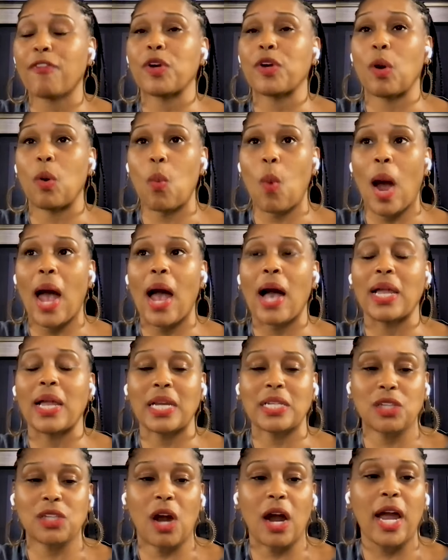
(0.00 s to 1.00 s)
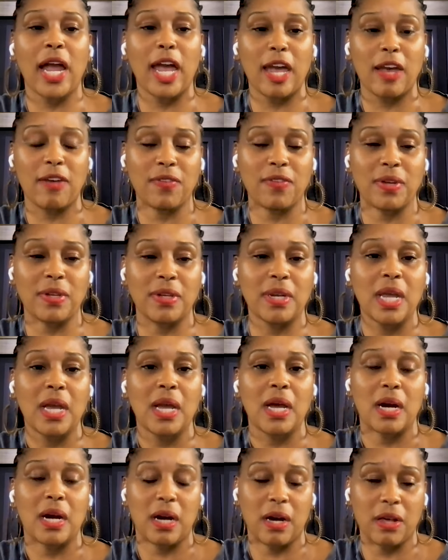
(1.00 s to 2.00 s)
after a while, I start
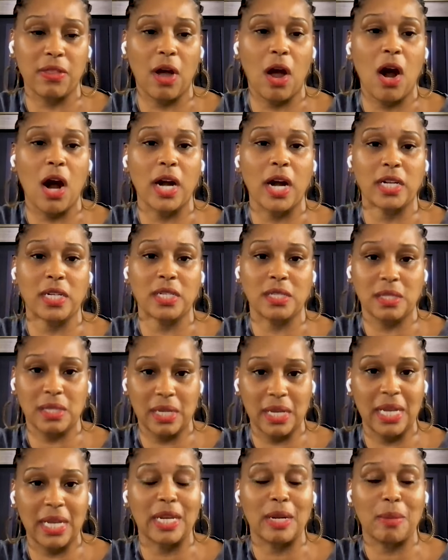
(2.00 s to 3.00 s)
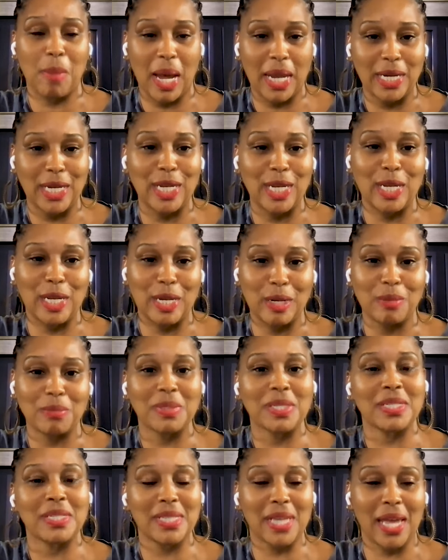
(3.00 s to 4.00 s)
having other artists get in my
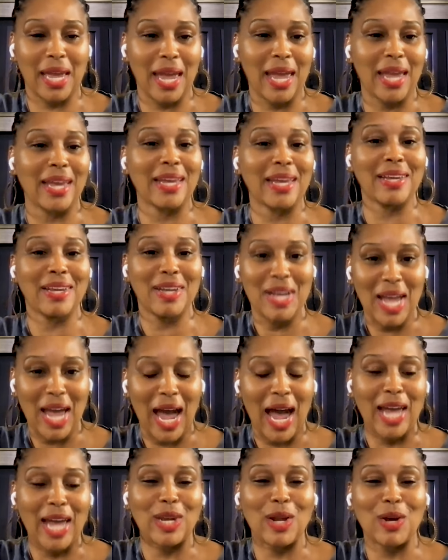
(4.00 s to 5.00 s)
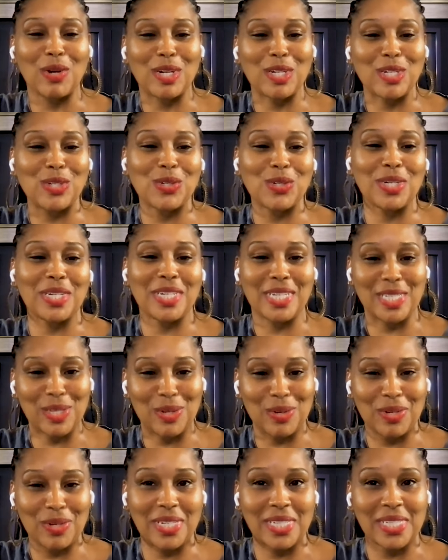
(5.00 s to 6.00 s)
DMs and say, hey, I know that you're
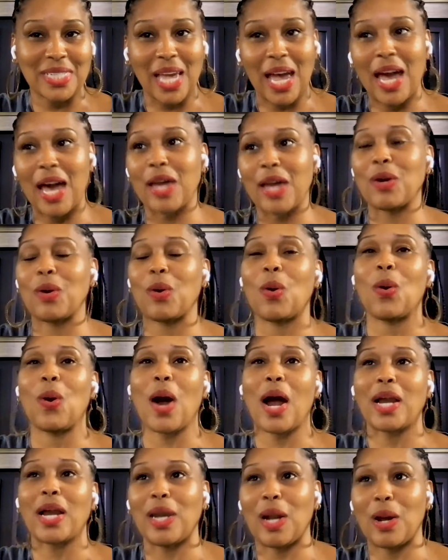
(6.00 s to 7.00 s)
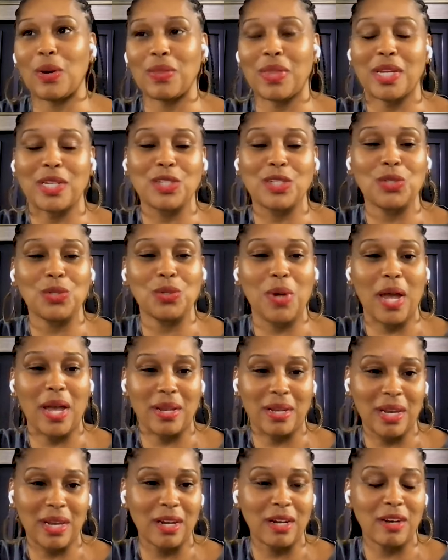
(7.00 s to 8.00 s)
an interior designer, or I know that
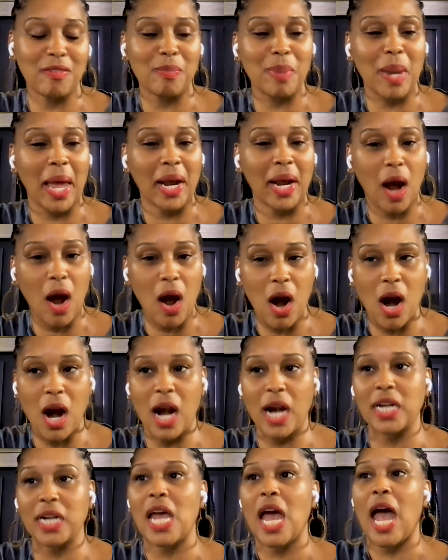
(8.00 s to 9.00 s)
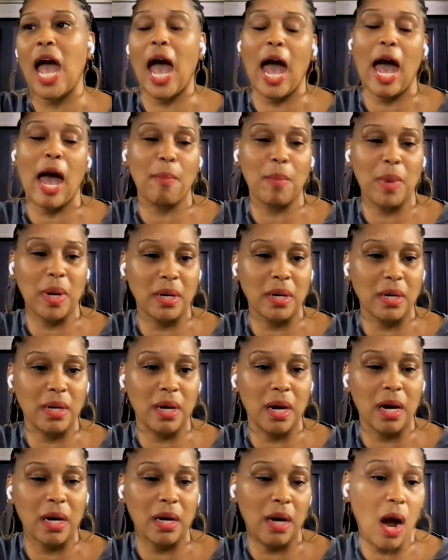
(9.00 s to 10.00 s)
you ha- love black art. I'm
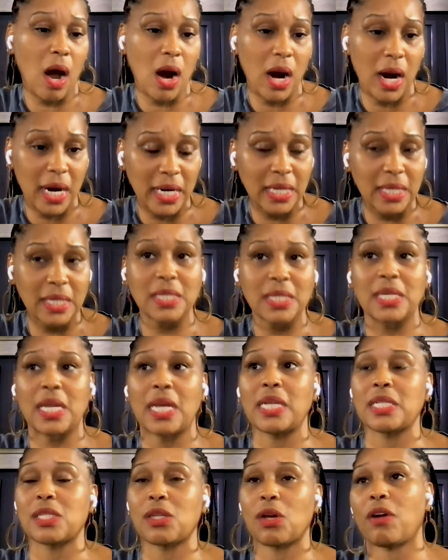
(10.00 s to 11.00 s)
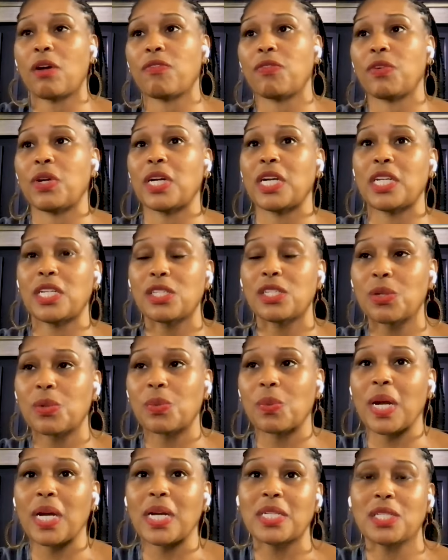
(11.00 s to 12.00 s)
a, a artist, and so if you're
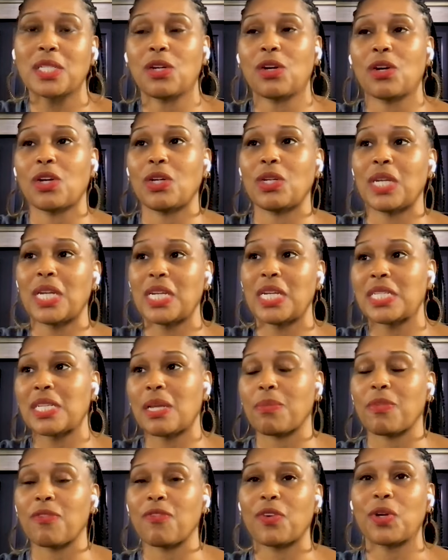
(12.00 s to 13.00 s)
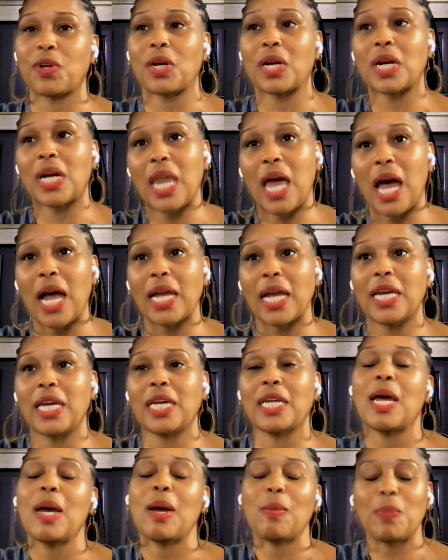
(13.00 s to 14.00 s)
interested or you need something for your
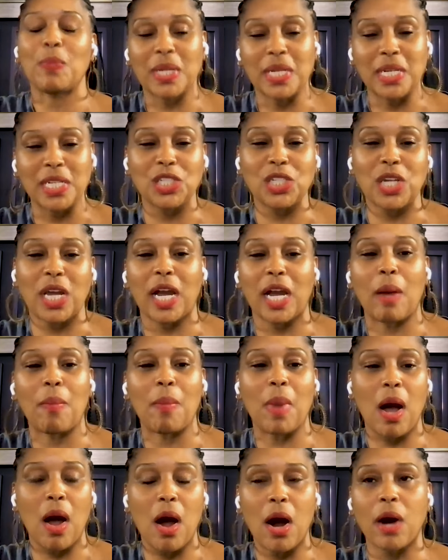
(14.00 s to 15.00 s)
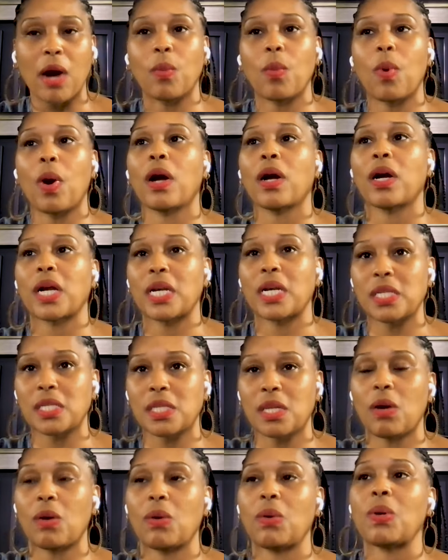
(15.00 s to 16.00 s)
client, please check out my artwork.
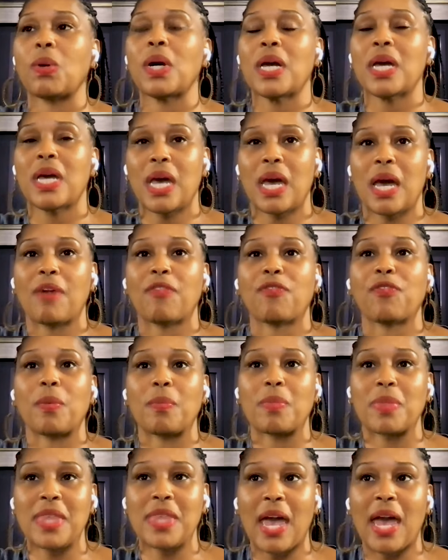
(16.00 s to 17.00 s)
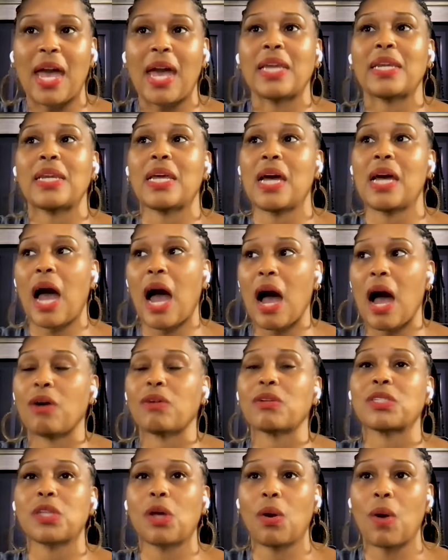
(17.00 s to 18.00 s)
And so from that,
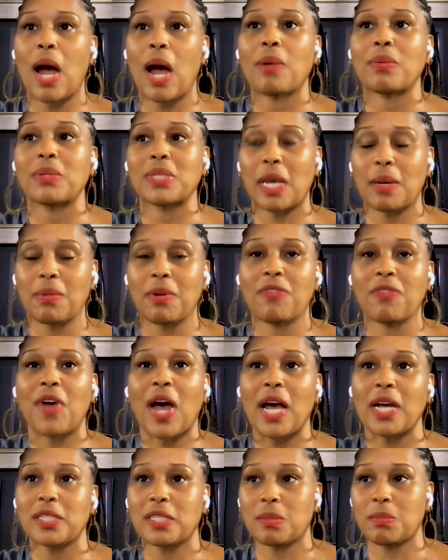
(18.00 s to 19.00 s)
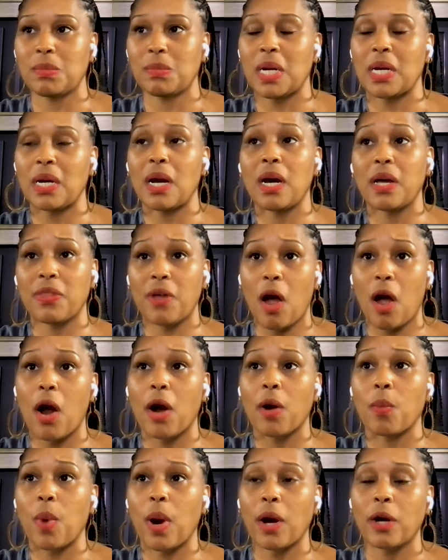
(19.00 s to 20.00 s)
also I was able to find some
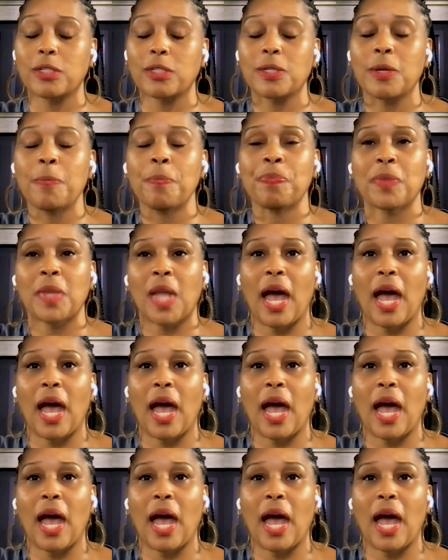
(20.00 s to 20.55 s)
other artwork.